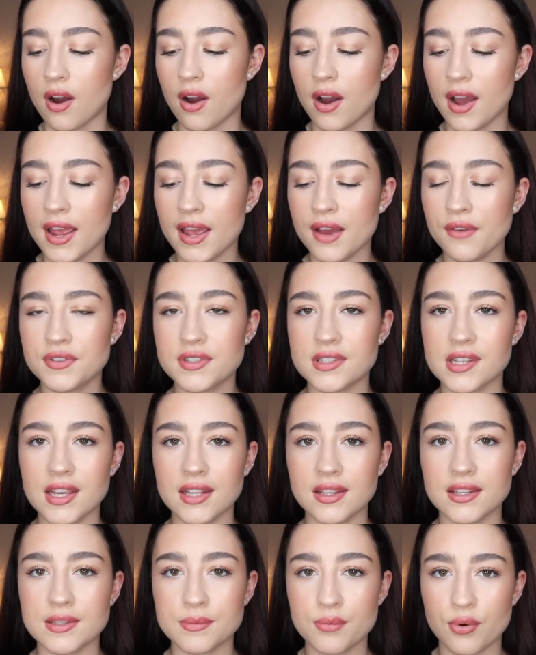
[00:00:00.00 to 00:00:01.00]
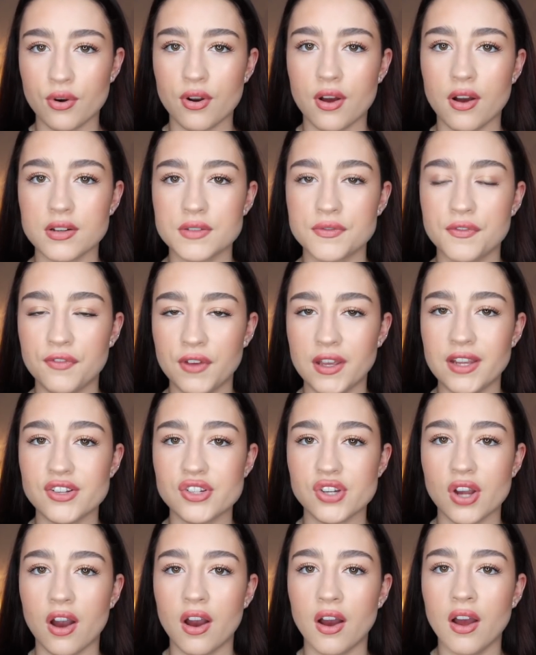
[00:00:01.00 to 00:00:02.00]
I have seen this product
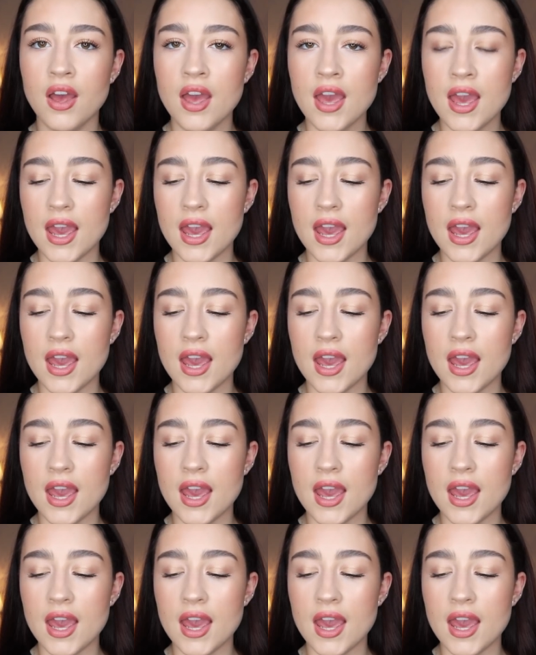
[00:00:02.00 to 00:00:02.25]
feature